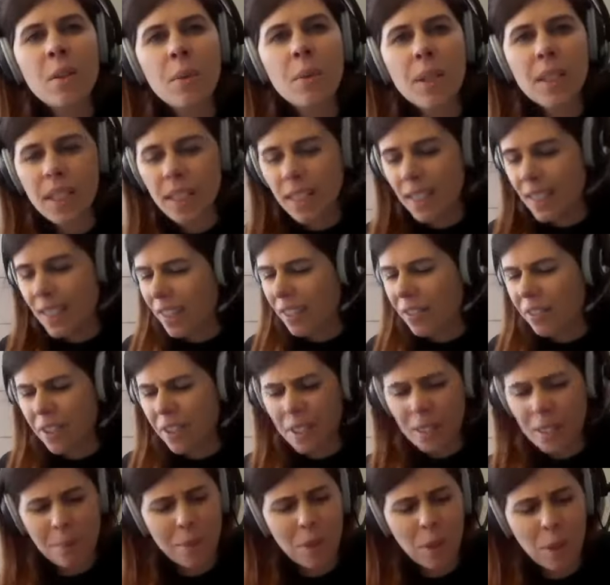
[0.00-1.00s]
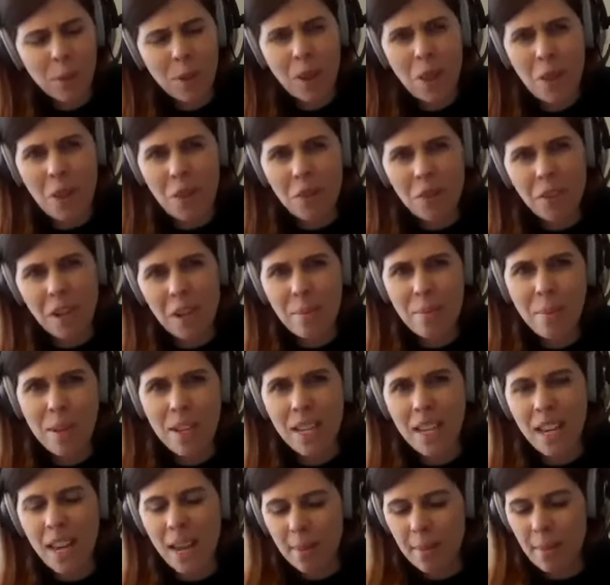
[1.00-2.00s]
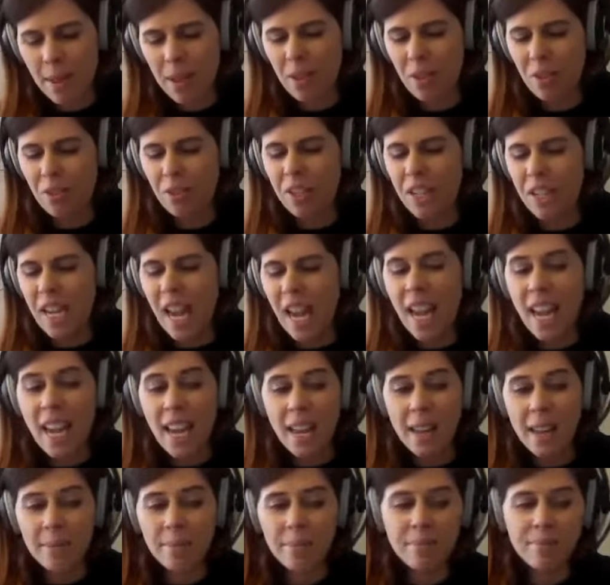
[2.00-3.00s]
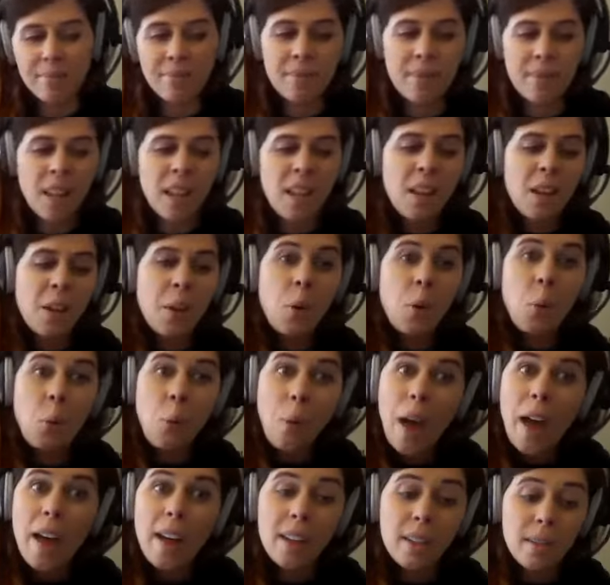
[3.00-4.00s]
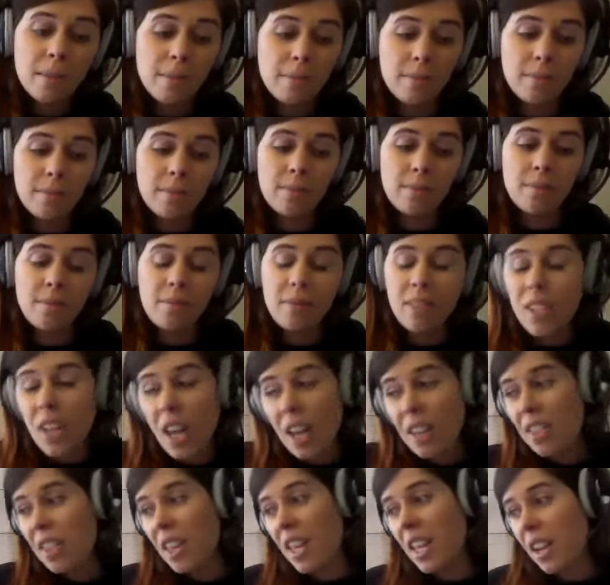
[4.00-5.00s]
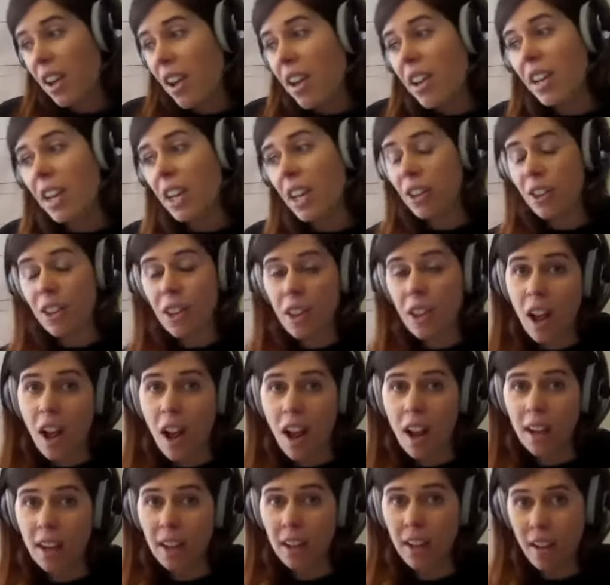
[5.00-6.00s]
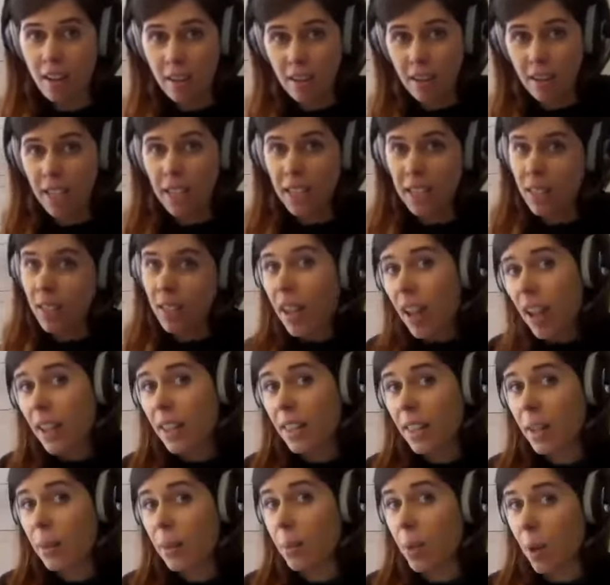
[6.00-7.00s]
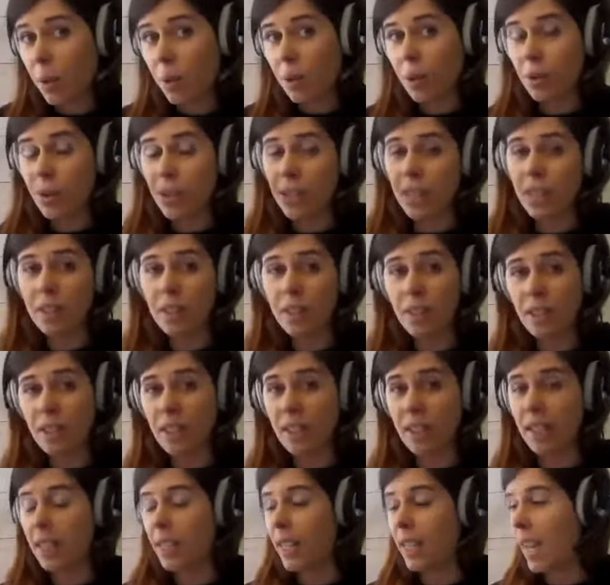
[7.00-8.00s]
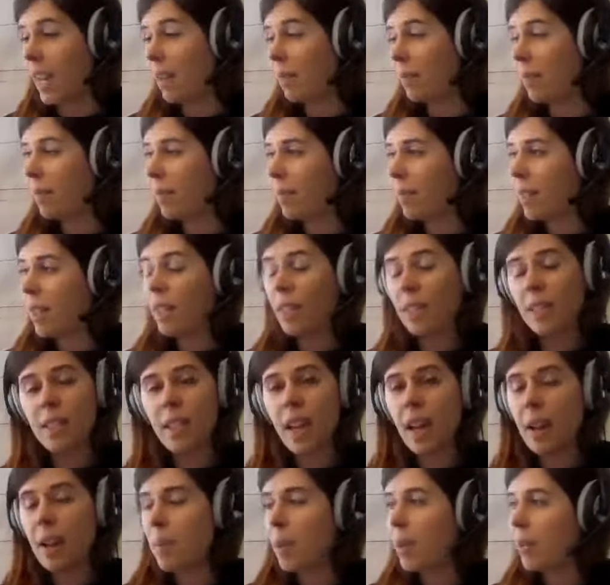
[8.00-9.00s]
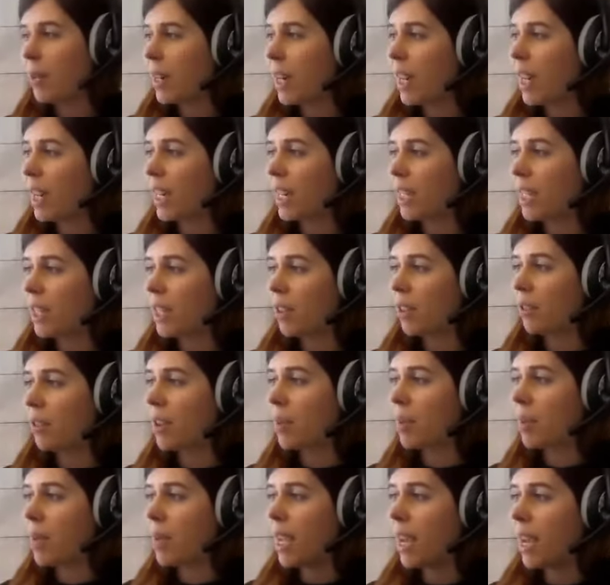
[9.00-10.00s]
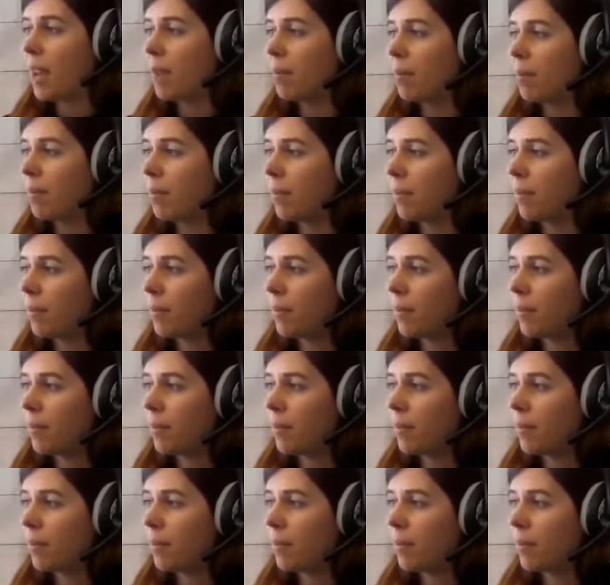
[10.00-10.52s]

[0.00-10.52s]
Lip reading: What's the difference between 3 p.m. and 3 a.m.? Well, nothing on a clock. On this clock, they're both going to look the same. Stop me when I get to 3 p.m.